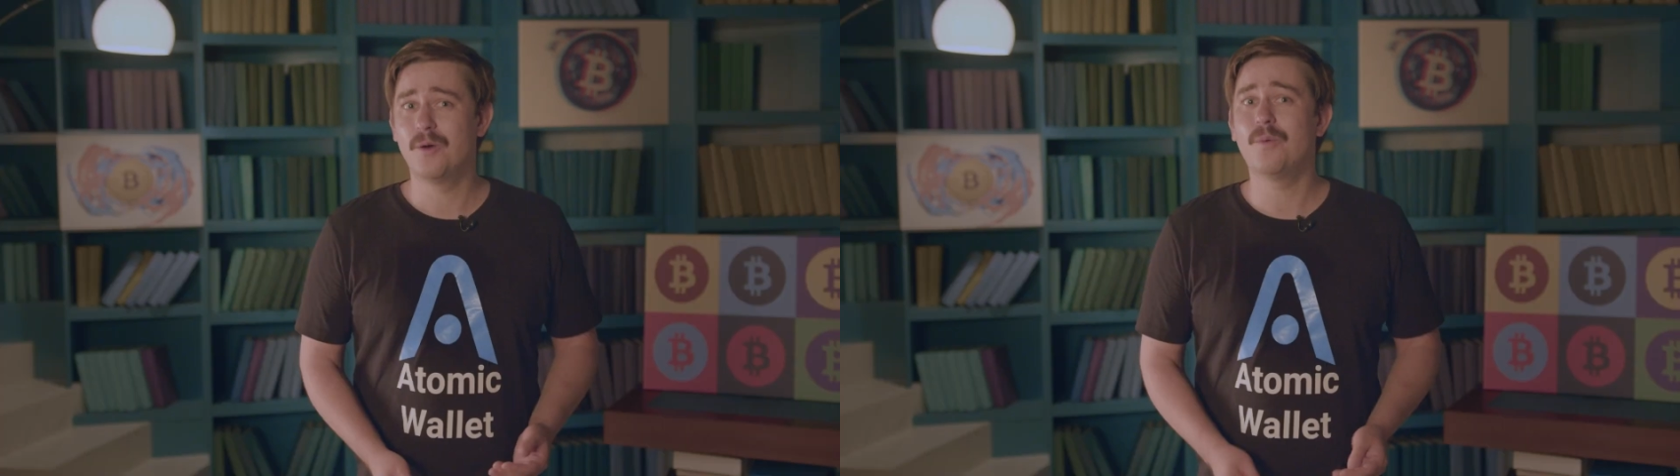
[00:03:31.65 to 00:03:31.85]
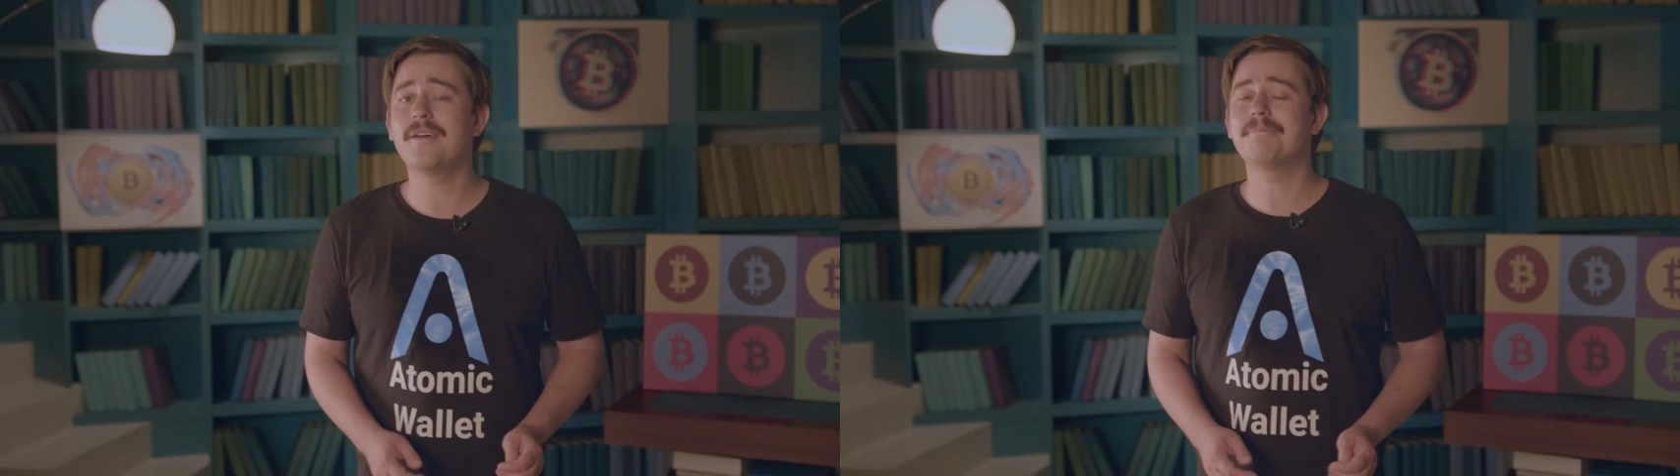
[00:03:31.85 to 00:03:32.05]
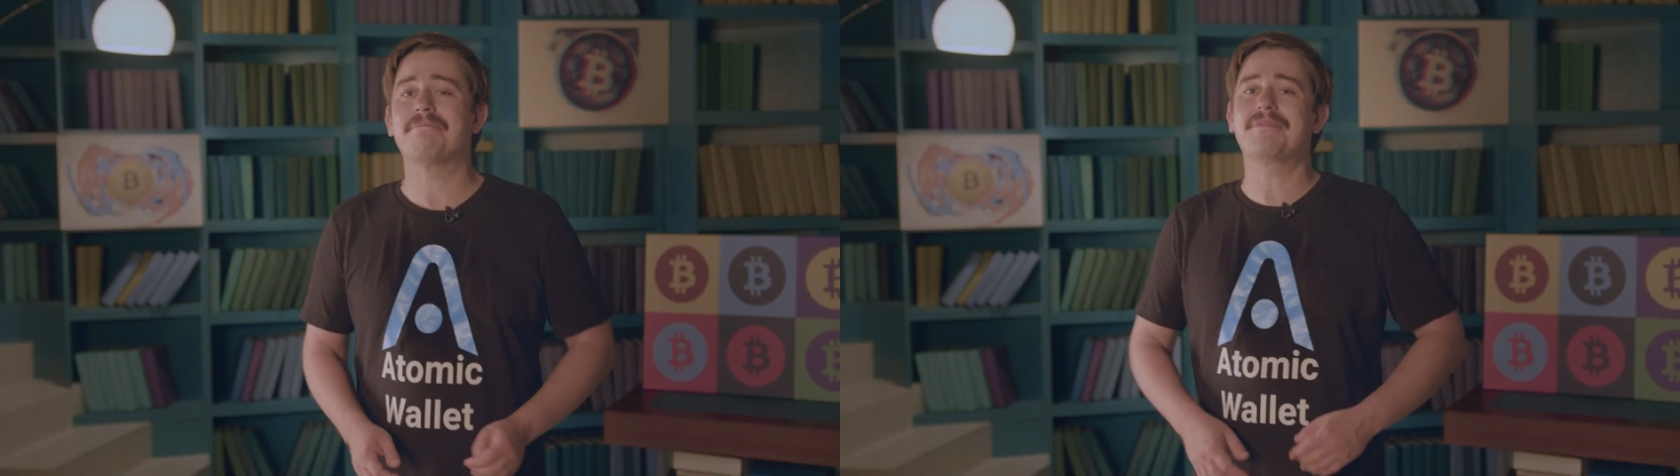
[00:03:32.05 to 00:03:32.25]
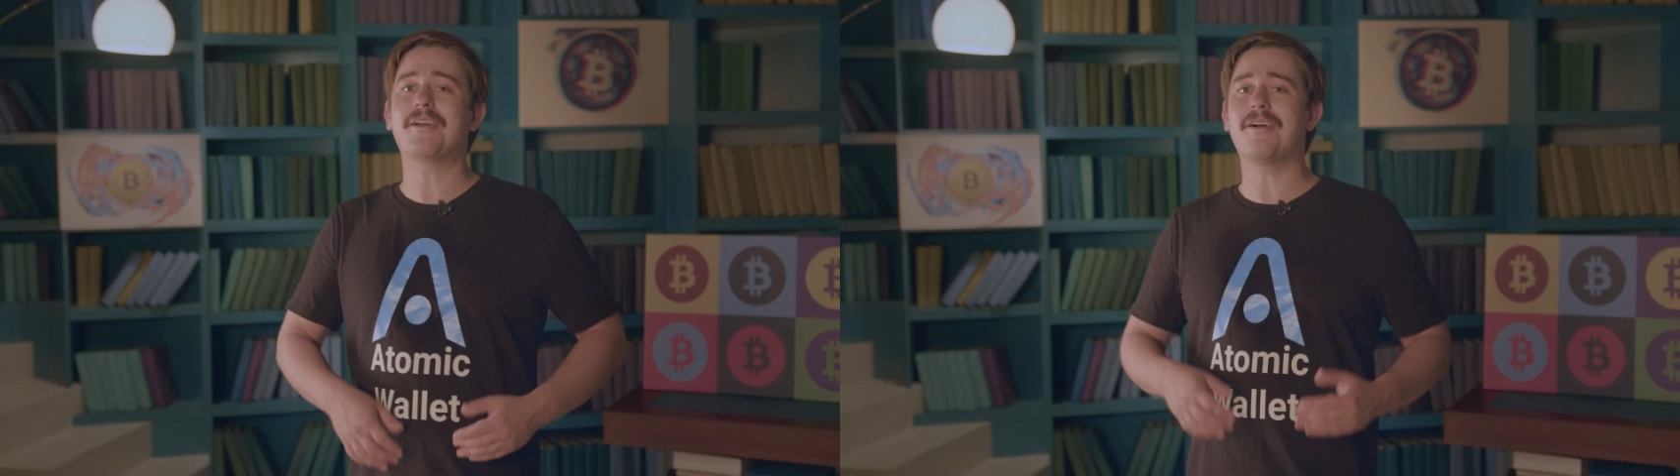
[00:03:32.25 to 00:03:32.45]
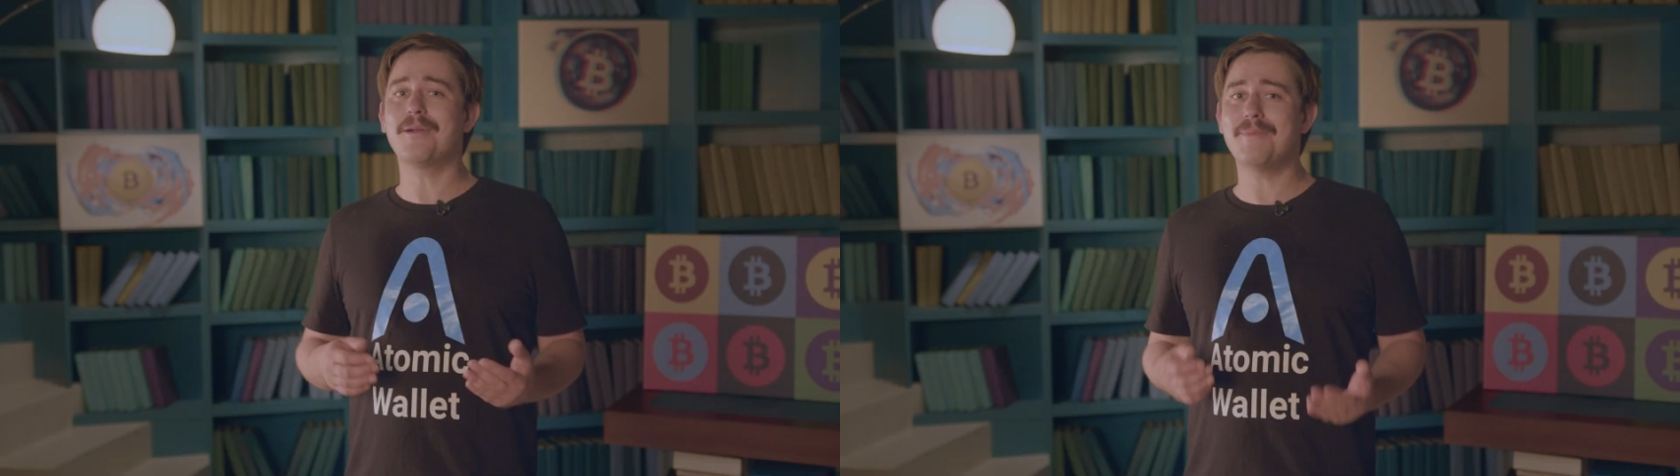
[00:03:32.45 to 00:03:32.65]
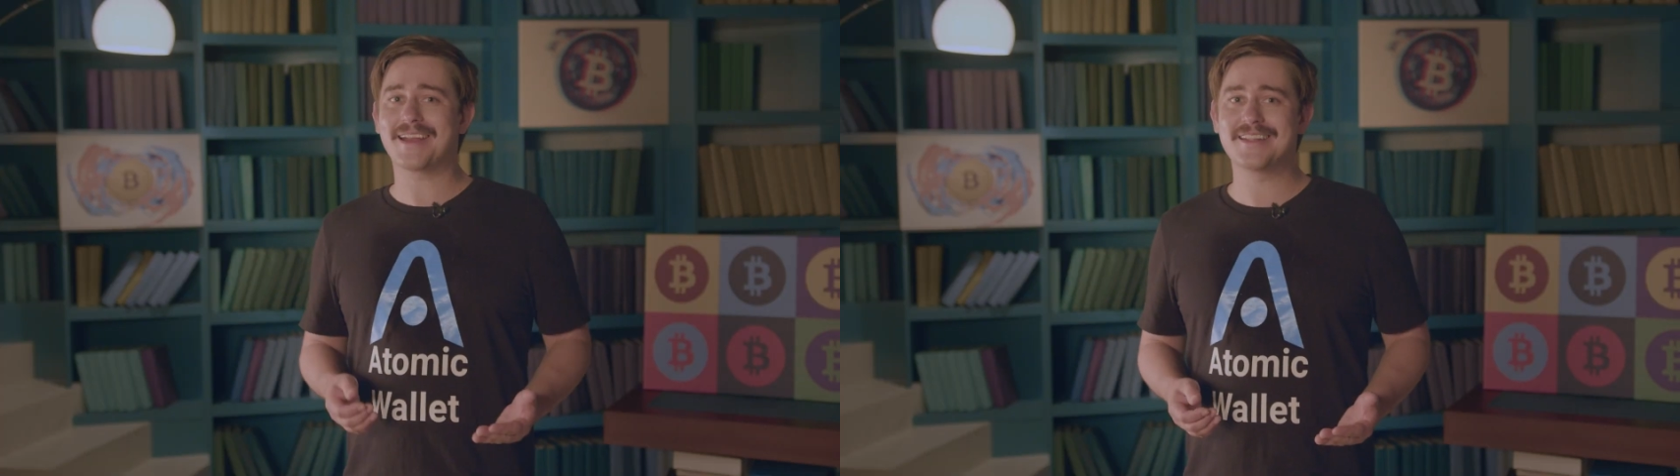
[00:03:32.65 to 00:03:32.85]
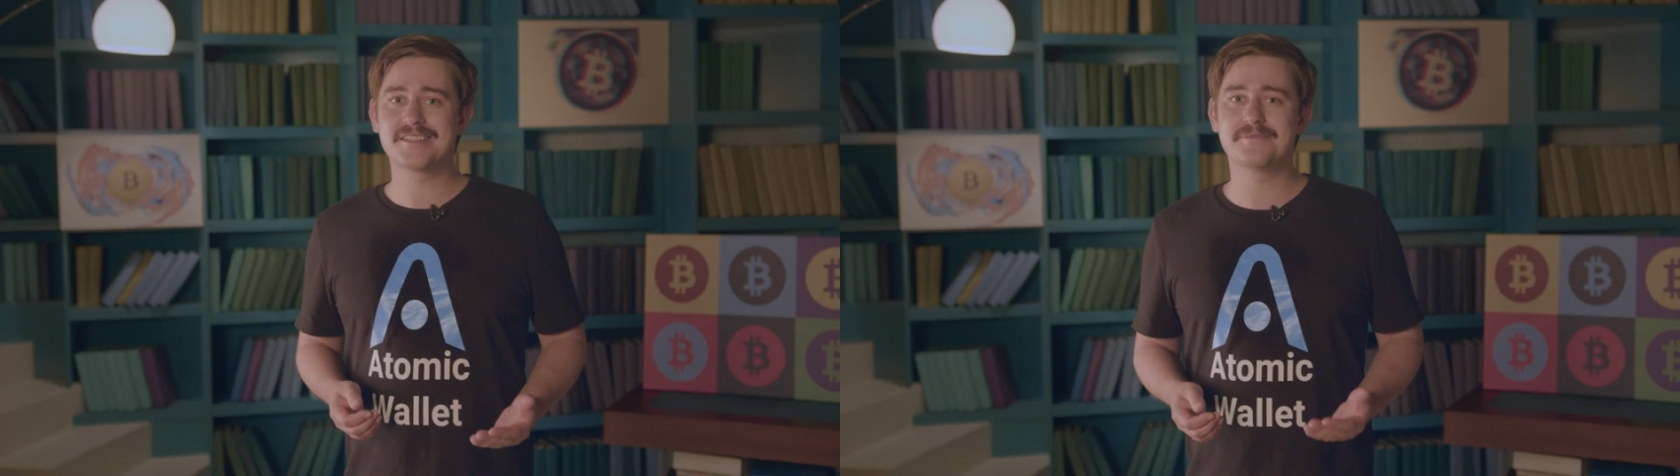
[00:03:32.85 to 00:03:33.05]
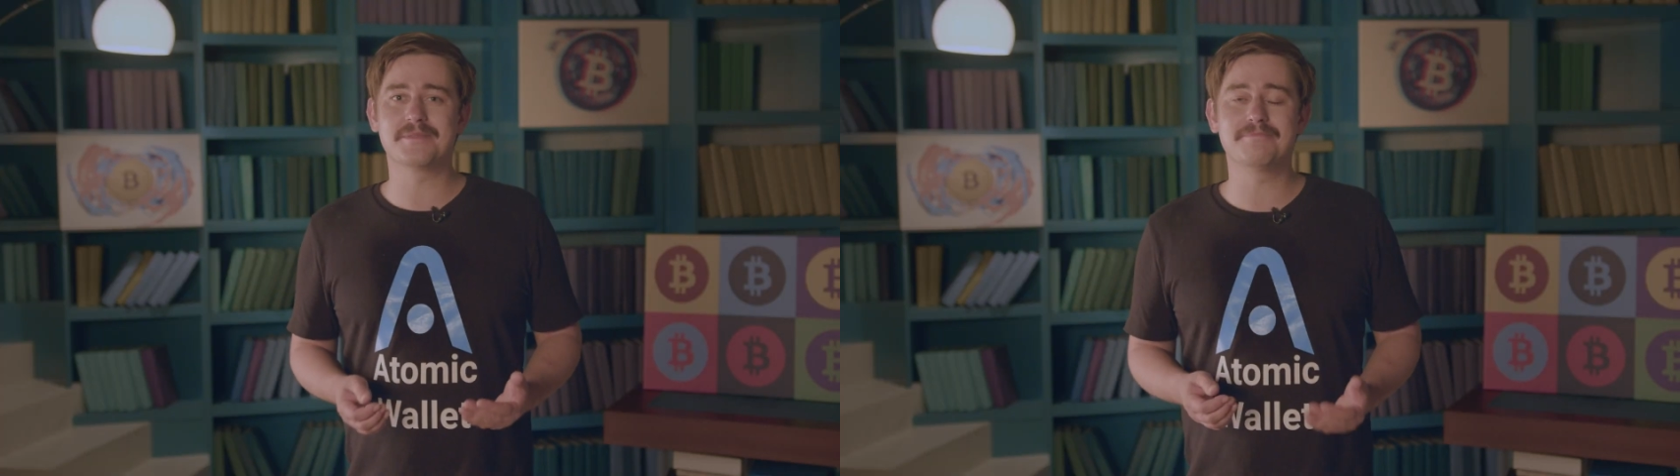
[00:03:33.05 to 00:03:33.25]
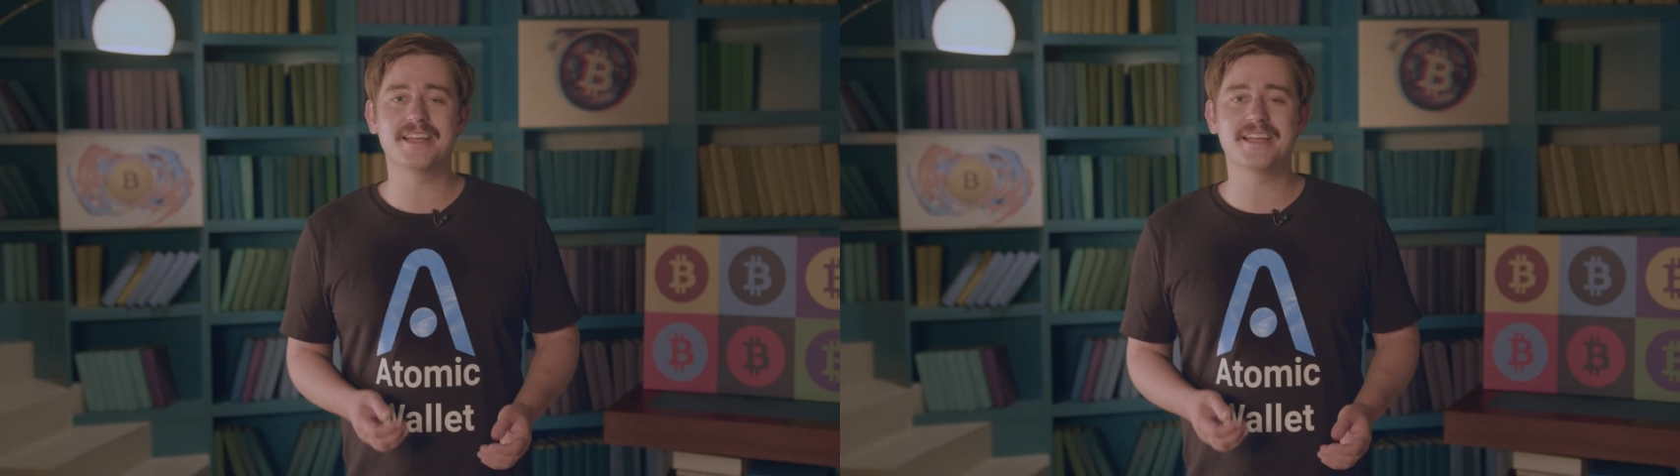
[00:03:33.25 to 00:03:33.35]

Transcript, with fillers: well, there are mechanisms in